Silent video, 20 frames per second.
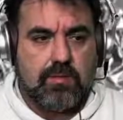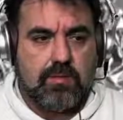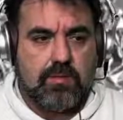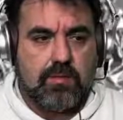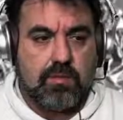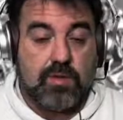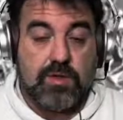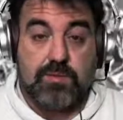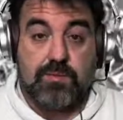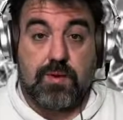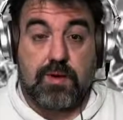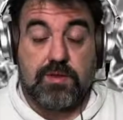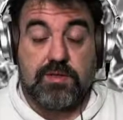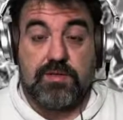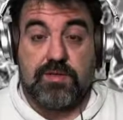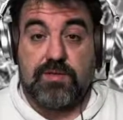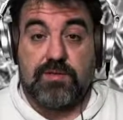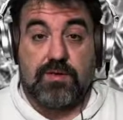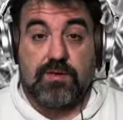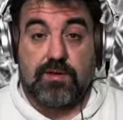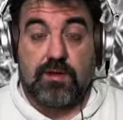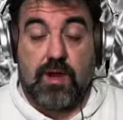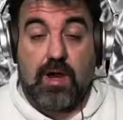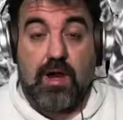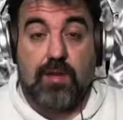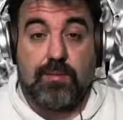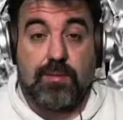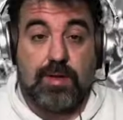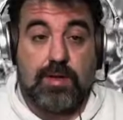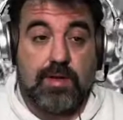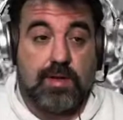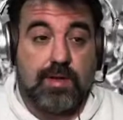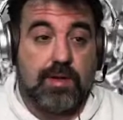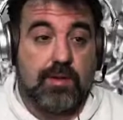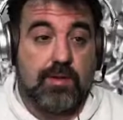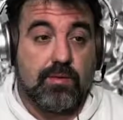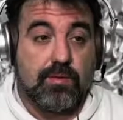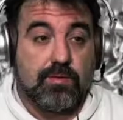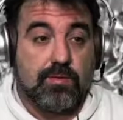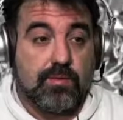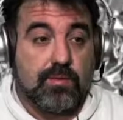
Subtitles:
Which personally, for comedy, you know,